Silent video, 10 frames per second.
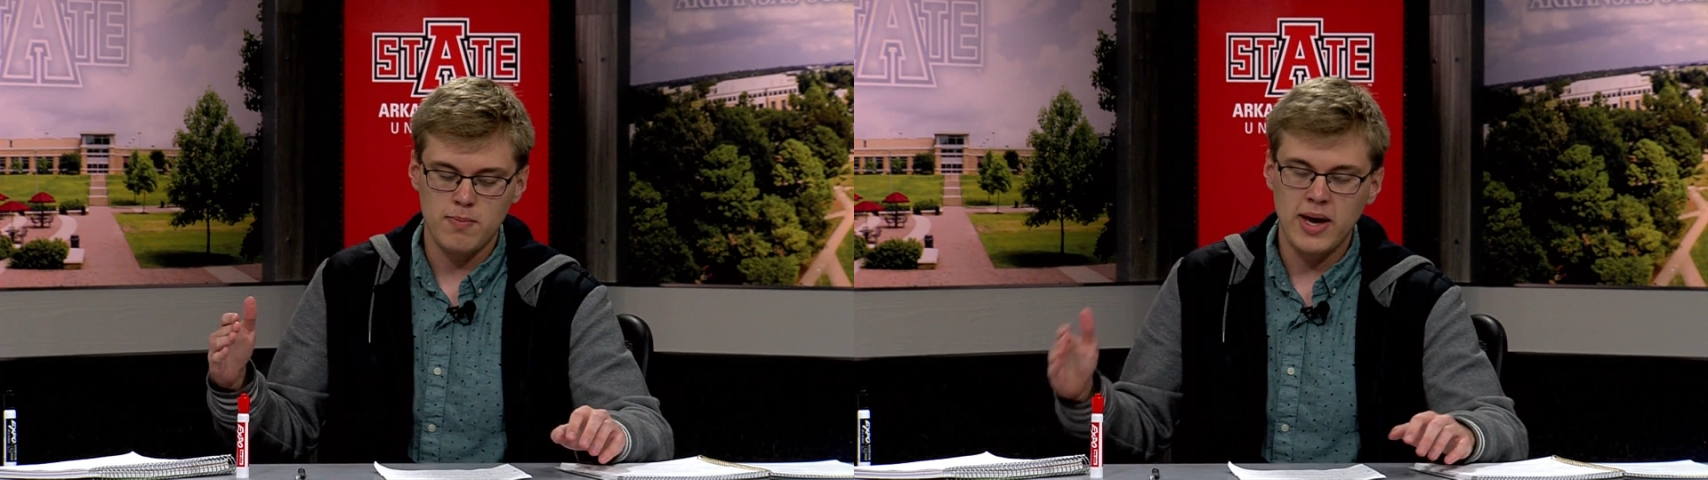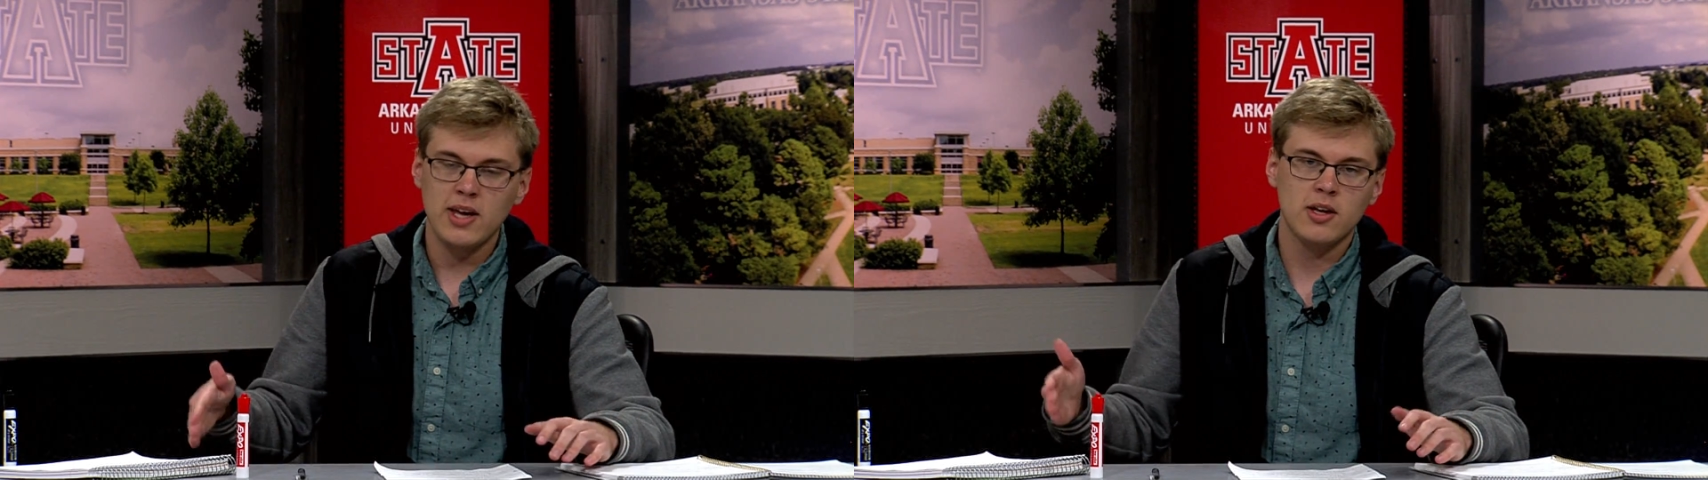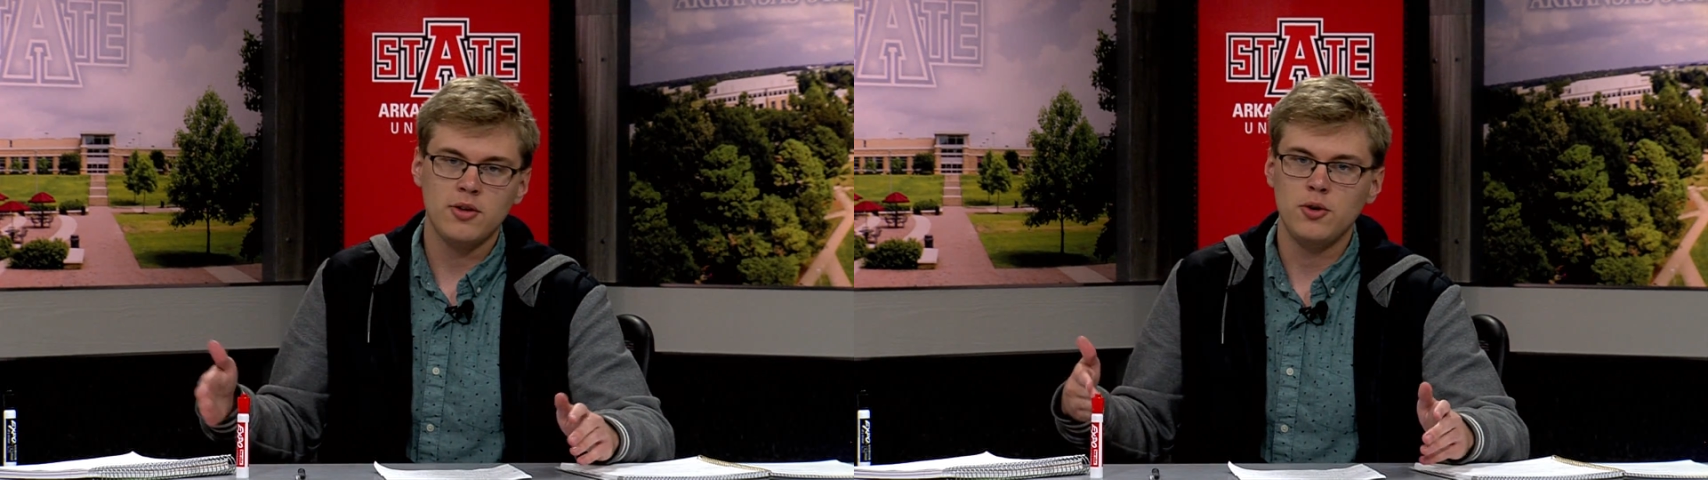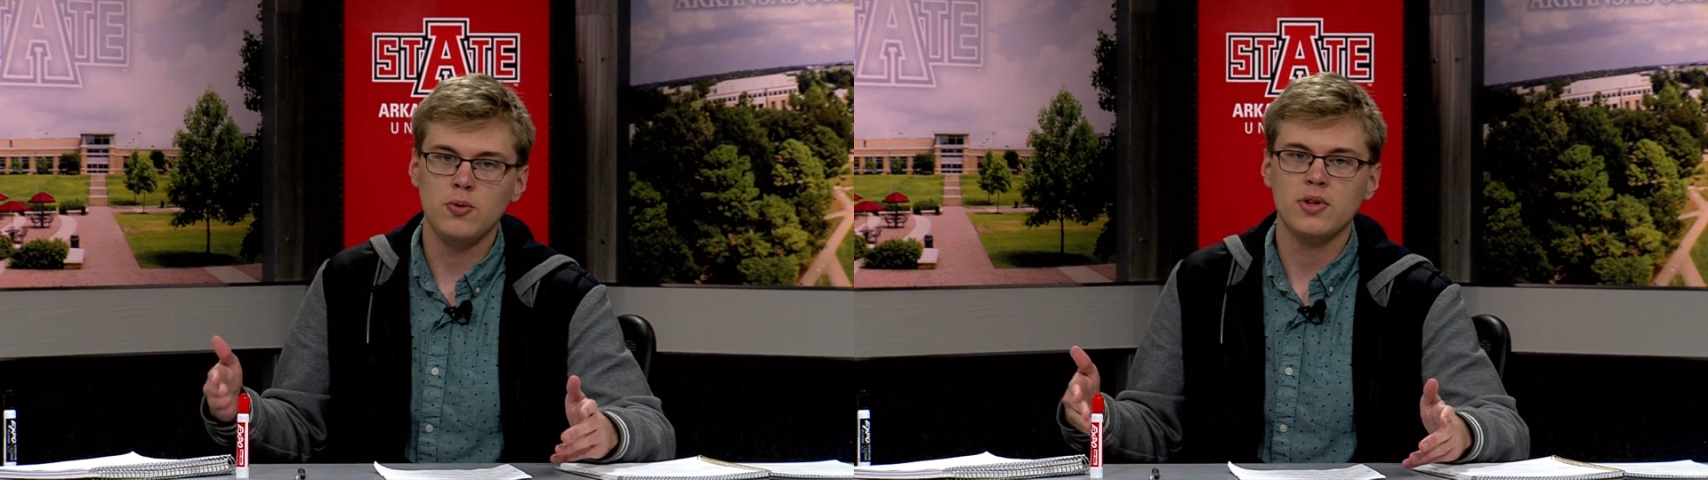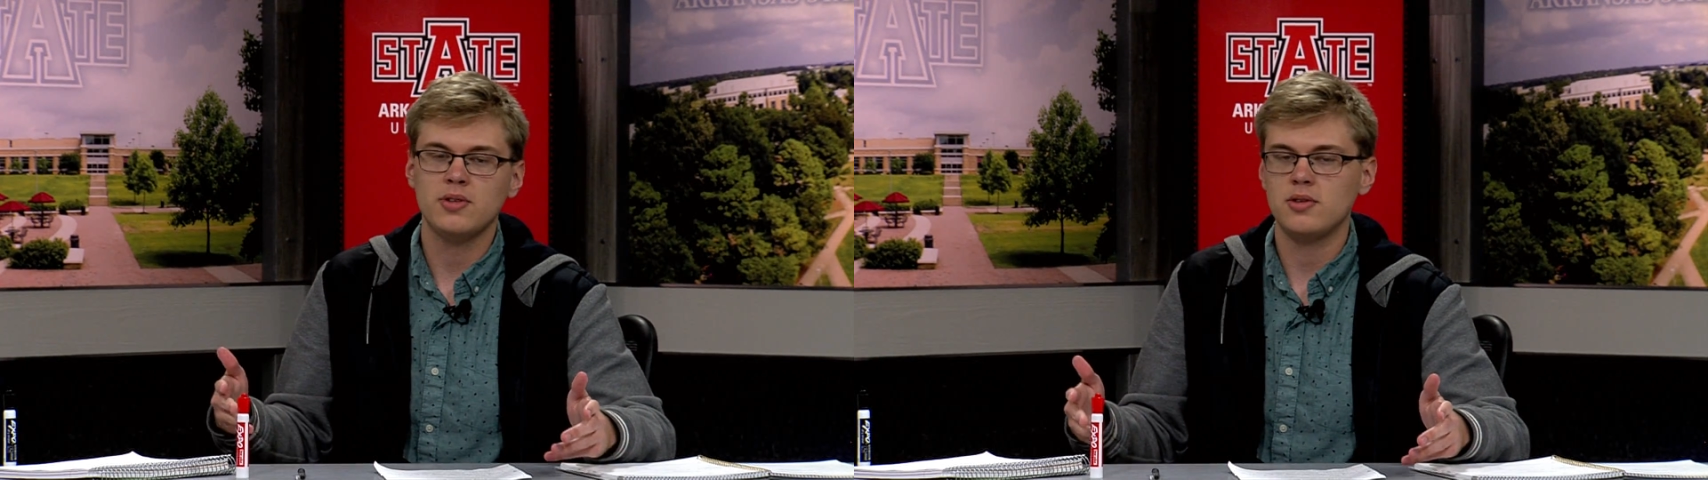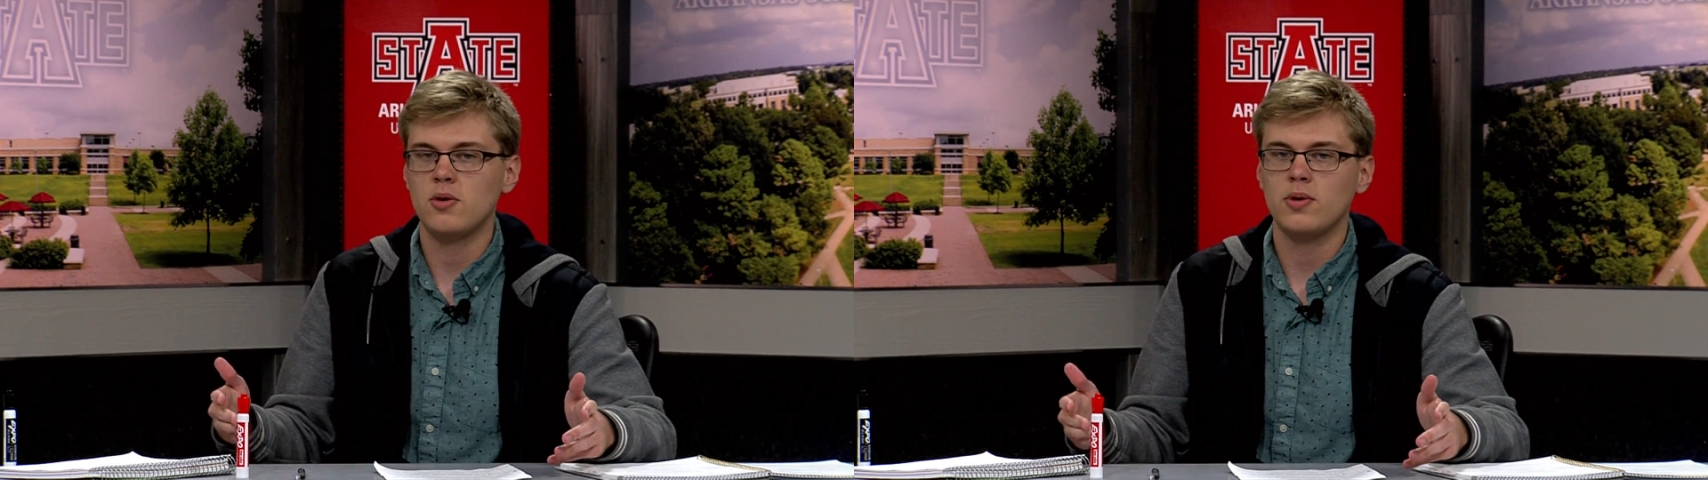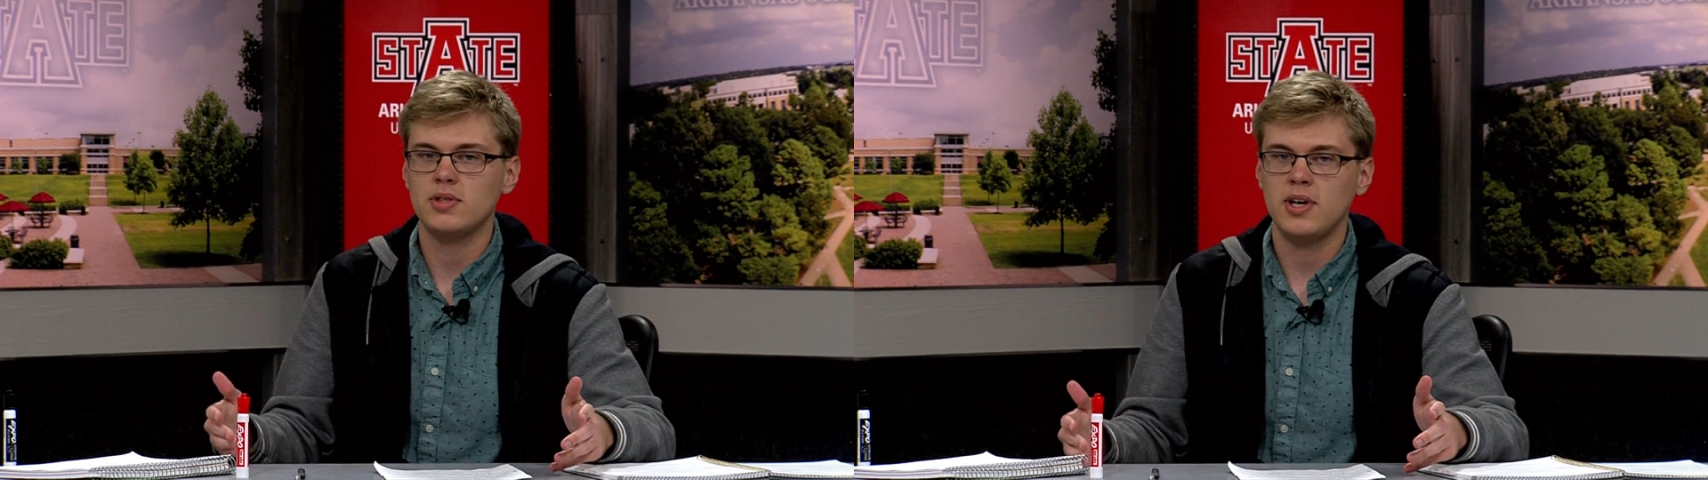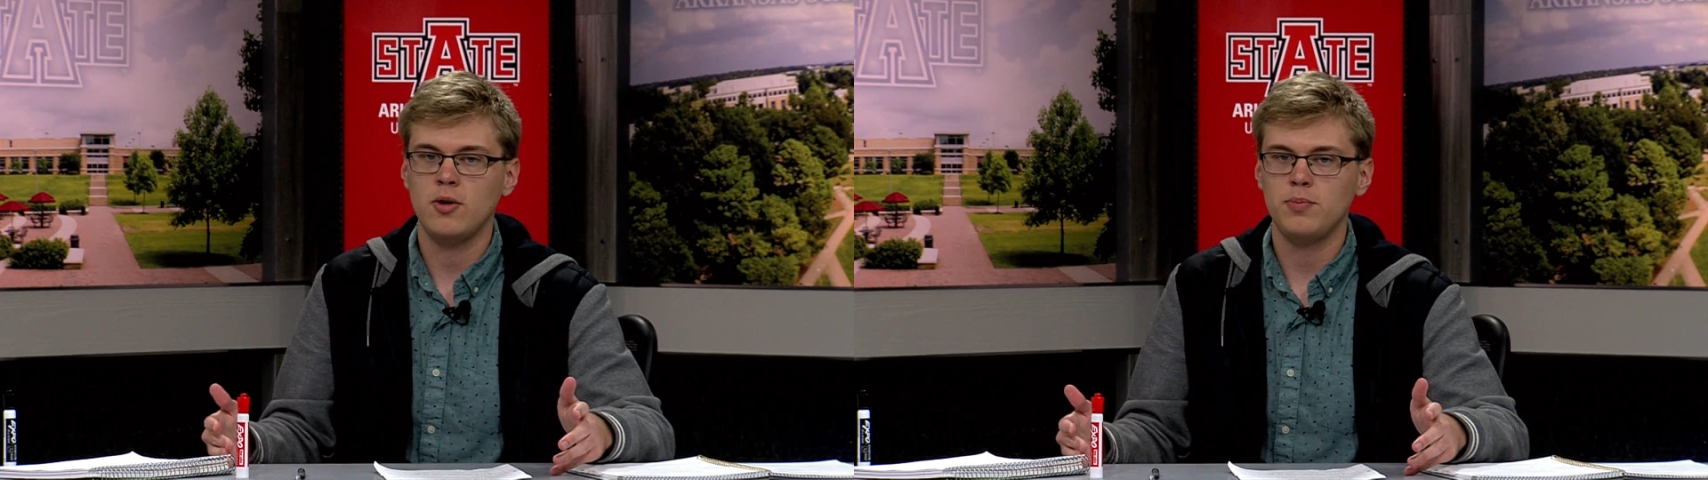making a to-do list is going
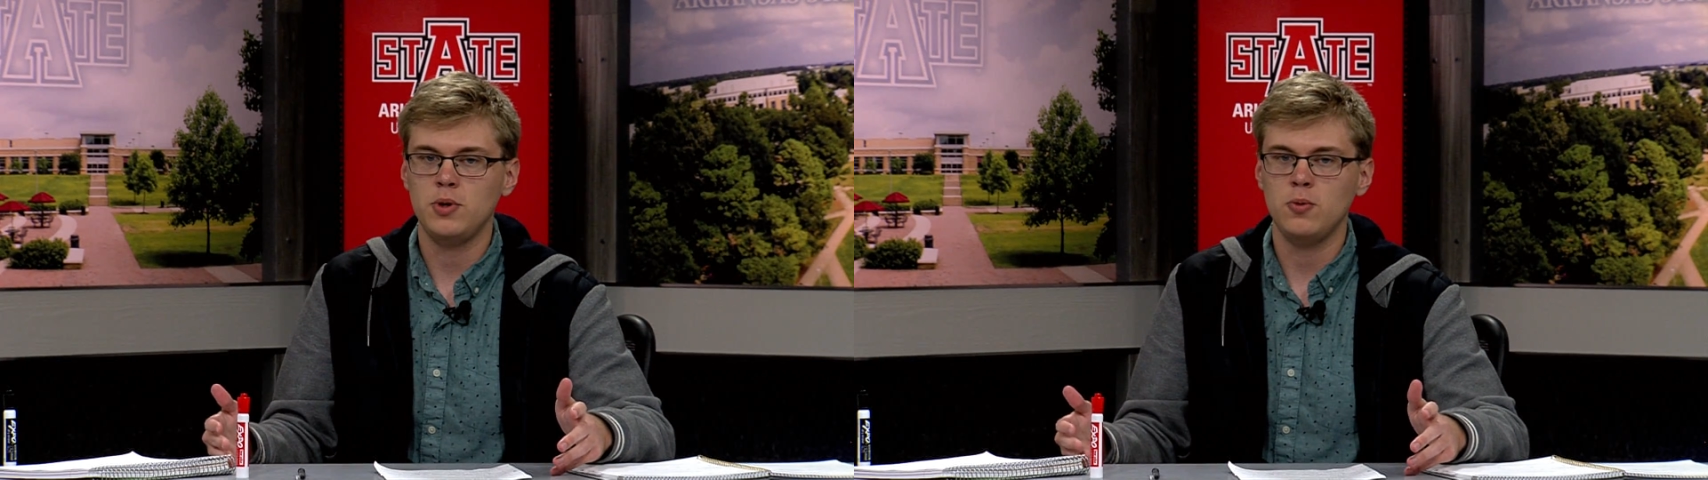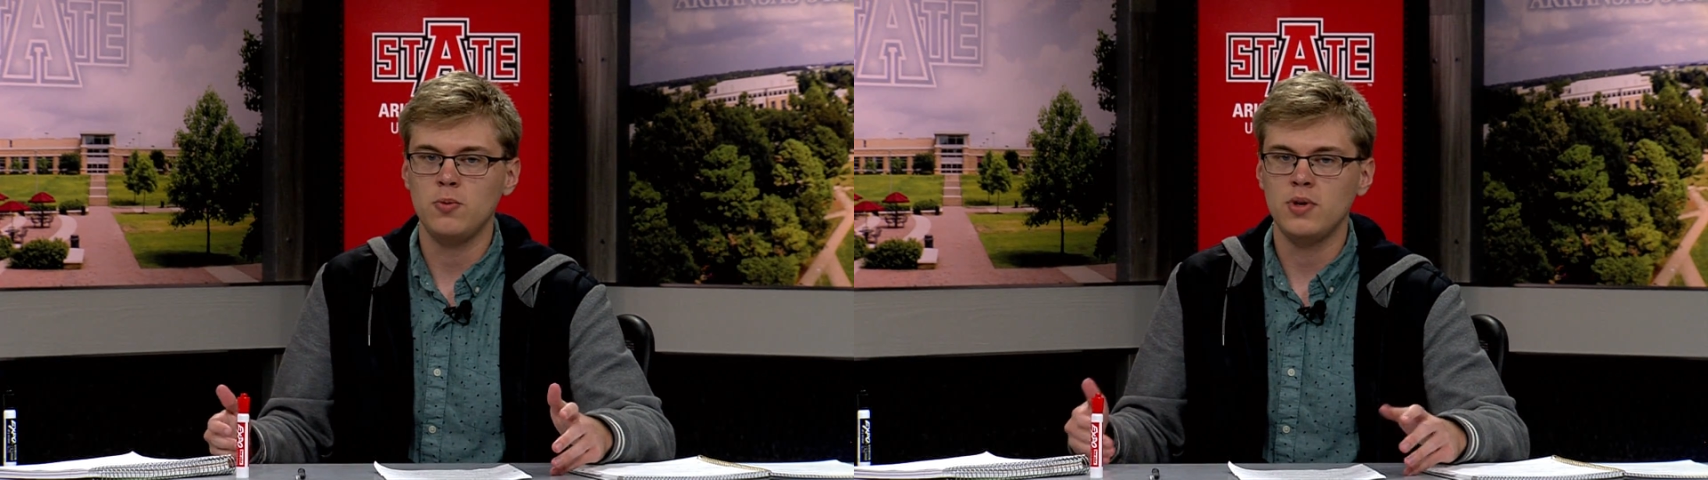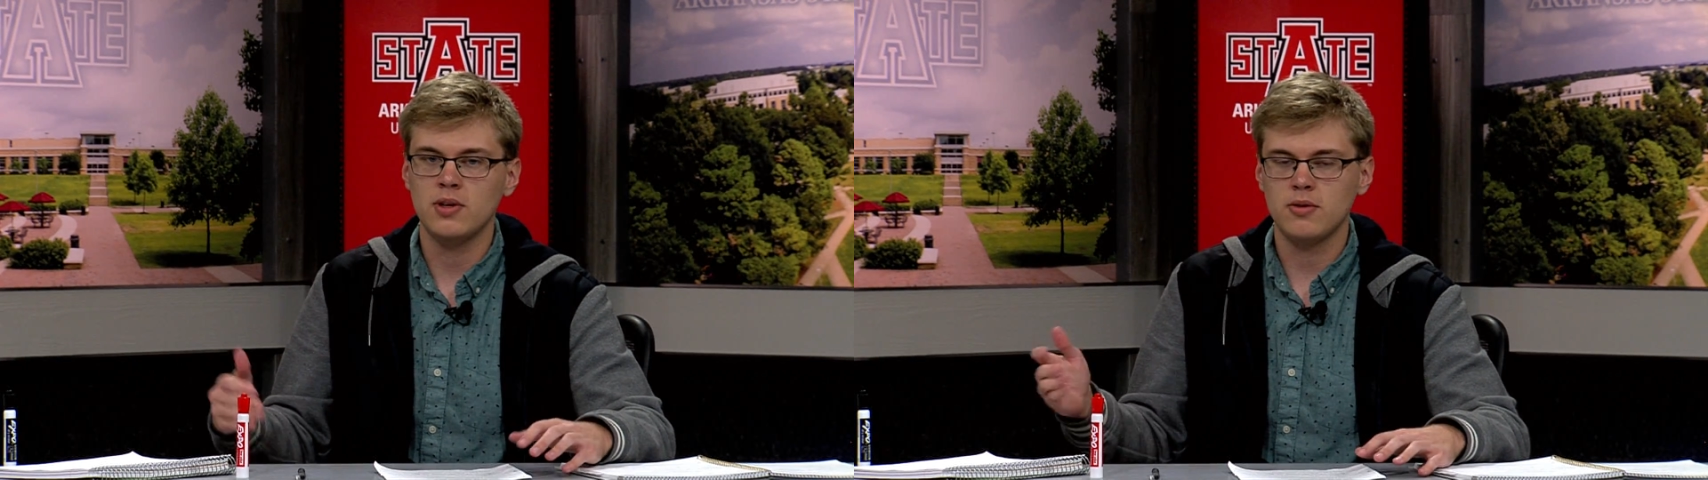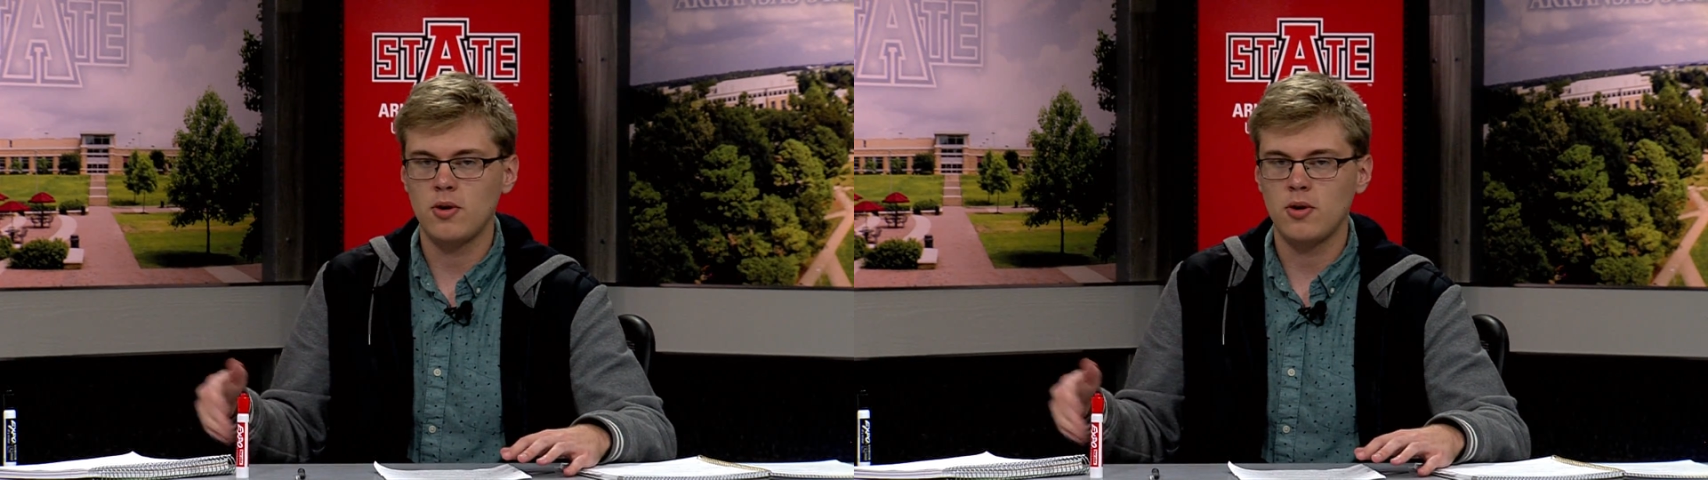to help you get